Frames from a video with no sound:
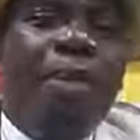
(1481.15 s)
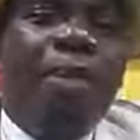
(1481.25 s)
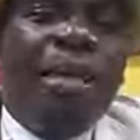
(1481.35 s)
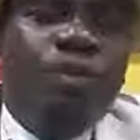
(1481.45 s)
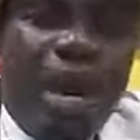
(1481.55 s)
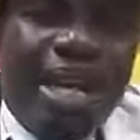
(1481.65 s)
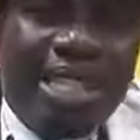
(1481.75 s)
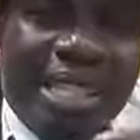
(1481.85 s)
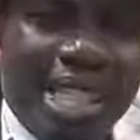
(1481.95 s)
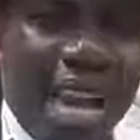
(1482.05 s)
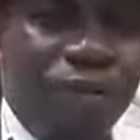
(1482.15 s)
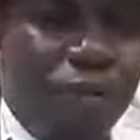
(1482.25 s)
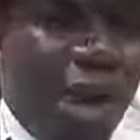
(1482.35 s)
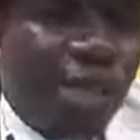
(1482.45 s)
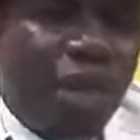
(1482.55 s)
but when it's time
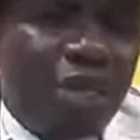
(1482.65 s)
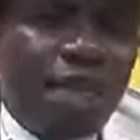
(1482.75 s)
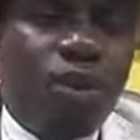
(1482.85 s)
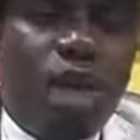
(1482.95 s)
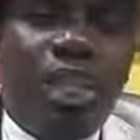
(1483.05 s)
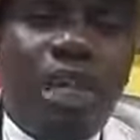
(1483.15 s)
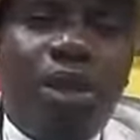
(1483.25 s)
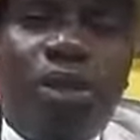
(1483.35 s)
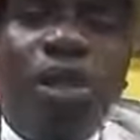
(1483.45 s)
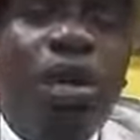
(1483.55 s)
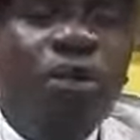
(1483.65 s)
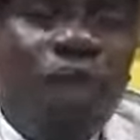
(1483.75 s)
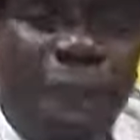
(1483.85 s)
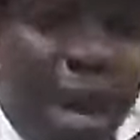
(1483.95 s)
for us to have sexual intercourse, from our